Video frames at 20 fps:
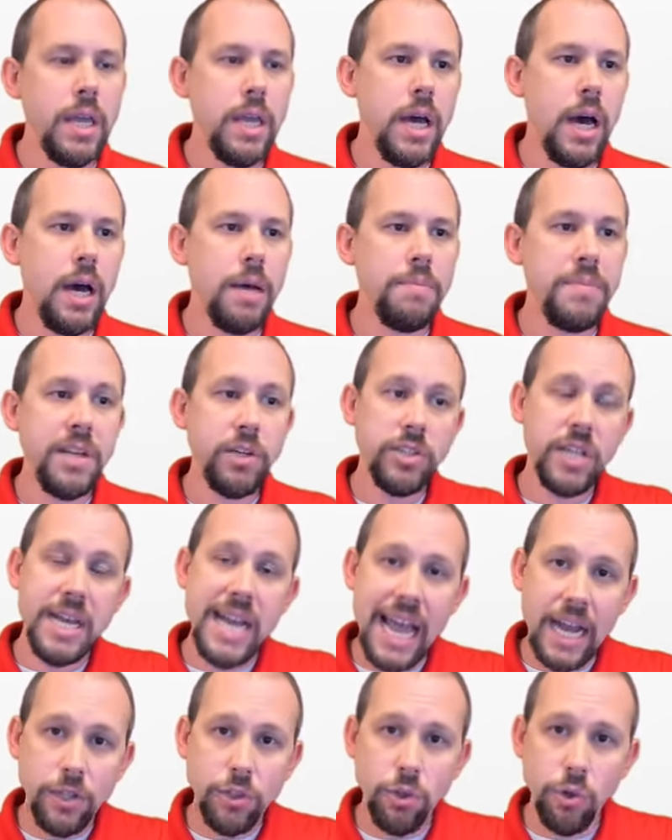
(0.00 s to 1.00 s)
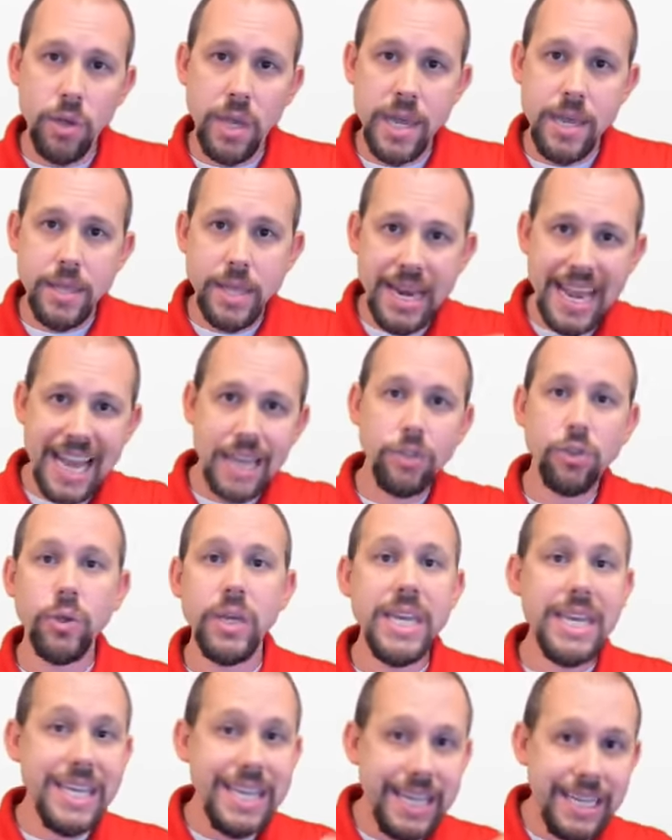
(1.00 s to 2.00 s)
Um, there's the natural key. The natural
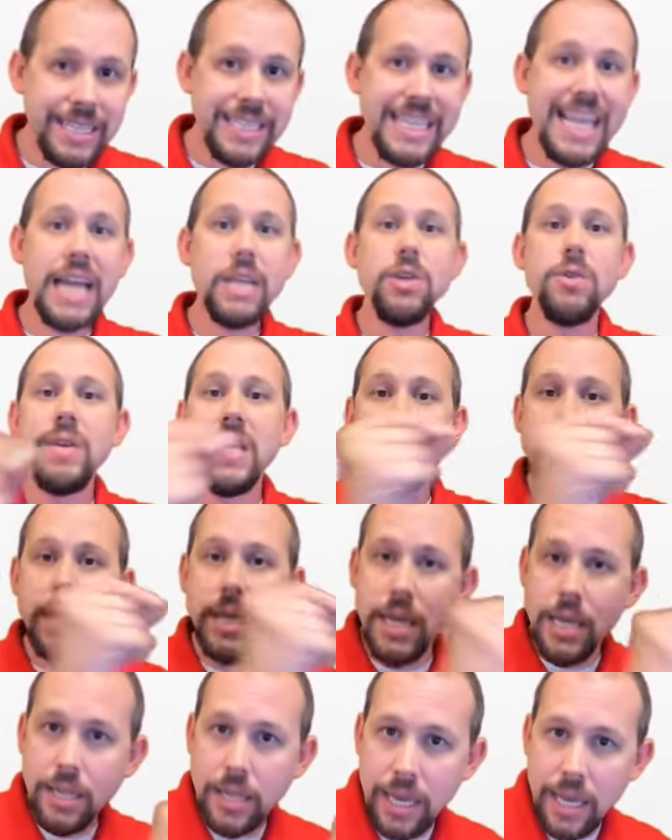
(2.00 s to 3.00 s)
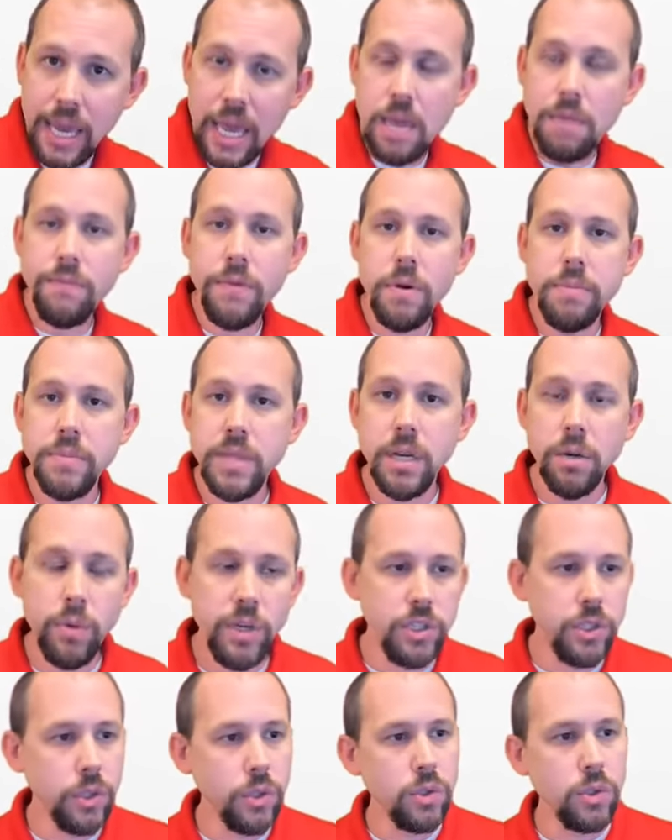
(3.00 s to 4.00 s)
key is that unique key that came from the
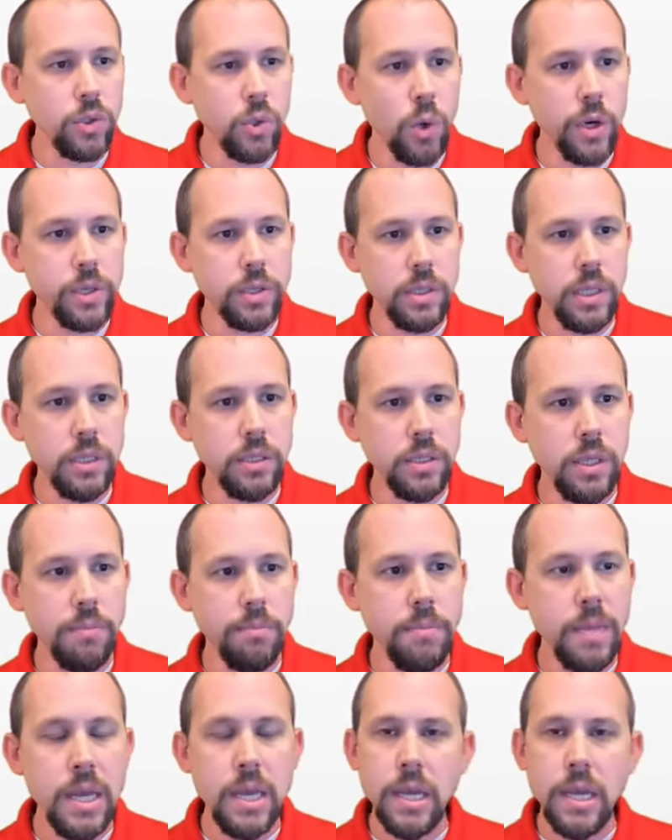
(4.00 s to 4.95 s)
original source system.